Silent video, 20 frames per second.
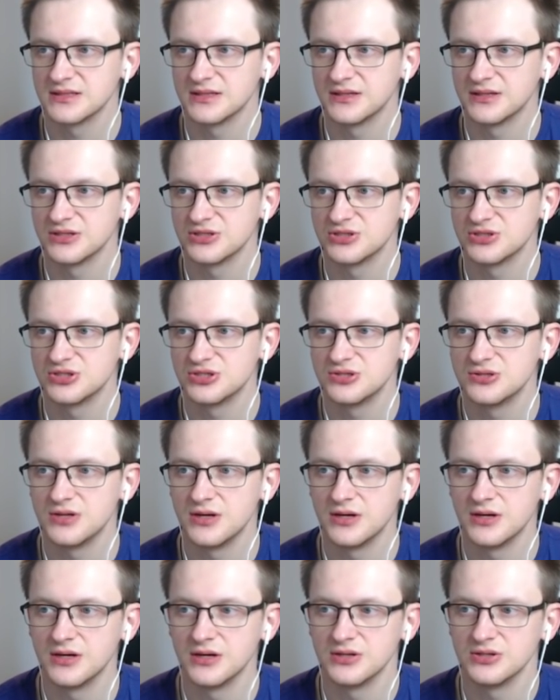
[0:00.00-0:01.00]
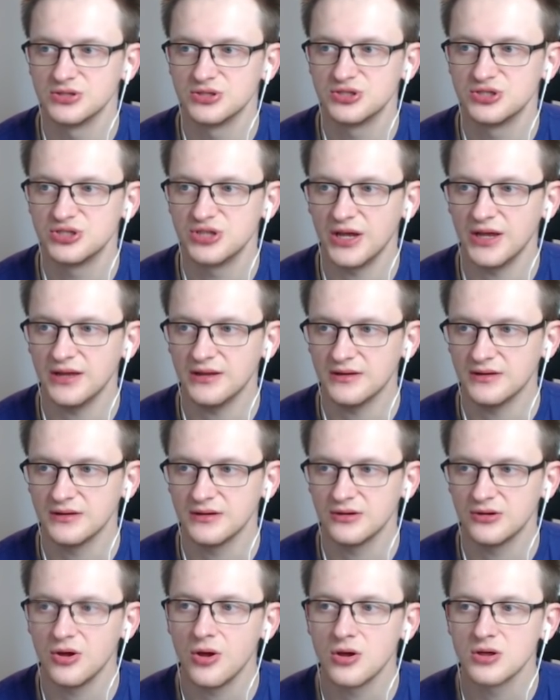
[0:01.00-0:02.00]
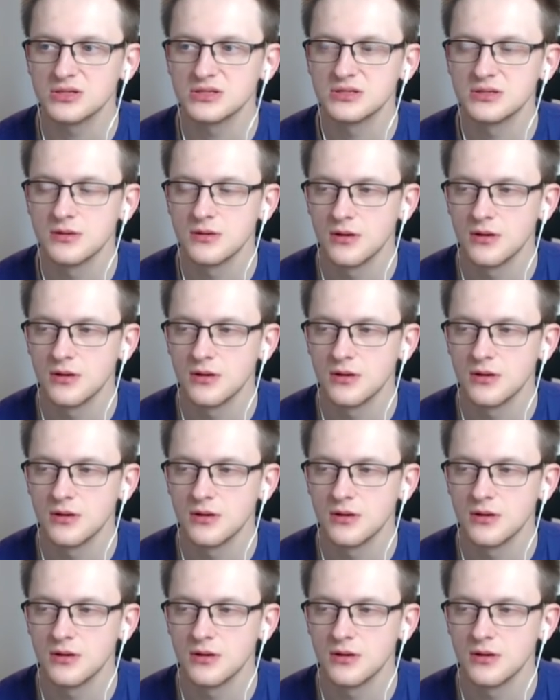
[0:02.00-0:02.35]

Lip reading: the Jade Claws